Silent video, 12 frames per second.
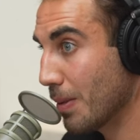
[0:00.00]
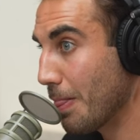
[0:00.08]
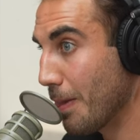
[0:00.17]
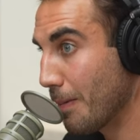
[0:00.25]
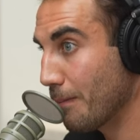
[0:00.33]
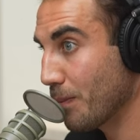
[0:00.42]

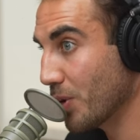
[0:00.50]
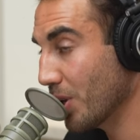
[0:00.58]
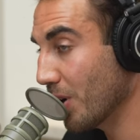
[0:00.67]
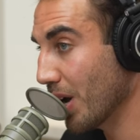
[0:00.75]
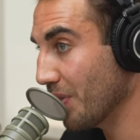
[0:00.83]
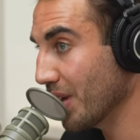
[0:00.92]
Mm-hmm. You
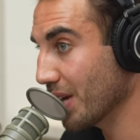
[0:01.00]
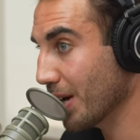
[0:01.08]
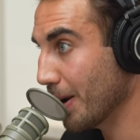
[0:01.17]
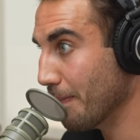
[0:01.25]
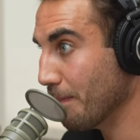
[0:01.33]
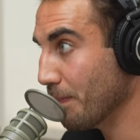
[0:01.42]
know, I think
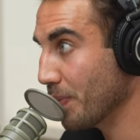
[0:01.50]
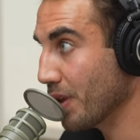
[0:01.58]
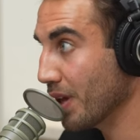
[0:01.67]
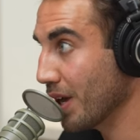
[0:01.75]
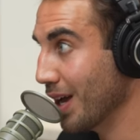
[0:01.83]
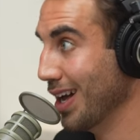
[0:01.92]
um,
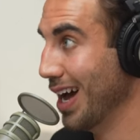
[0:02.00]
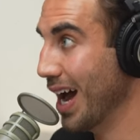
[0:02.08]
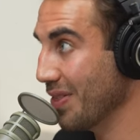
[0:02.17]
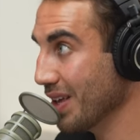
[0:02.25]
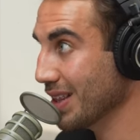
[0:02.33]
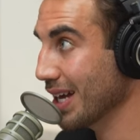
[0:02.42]

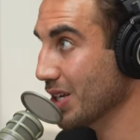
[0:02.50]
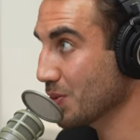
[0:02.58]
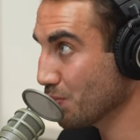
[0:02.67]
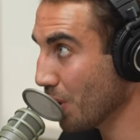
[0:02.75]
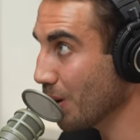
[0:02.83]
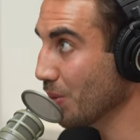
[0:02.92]
I think that is
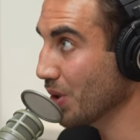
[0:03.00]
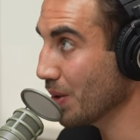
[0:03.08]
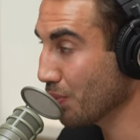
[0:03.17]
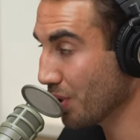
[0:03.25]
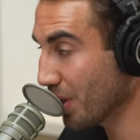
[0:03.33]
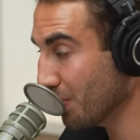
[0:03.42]
probably a
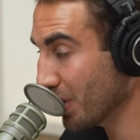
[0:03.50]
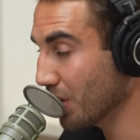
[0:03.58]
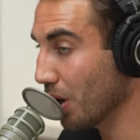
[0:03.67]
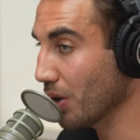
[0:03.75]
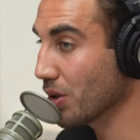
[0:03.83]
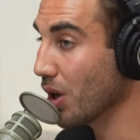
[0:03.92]
pretty big
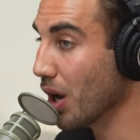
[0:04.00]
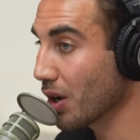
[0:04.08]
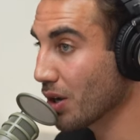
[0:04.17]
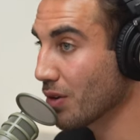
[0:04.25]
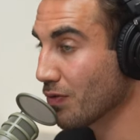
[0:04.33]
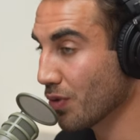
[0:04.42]

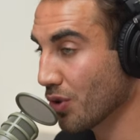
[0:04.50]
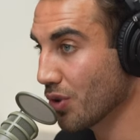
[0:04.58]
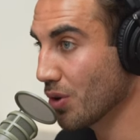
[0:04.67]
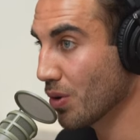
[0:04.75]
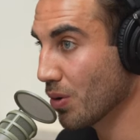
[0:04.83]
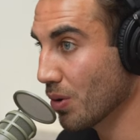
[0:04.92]
unlock for
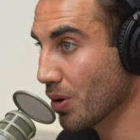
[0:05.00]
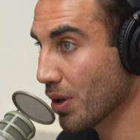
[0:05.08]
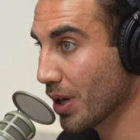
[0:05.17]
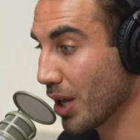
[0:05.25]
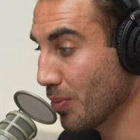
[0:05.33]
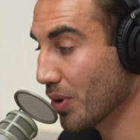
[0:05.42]
you in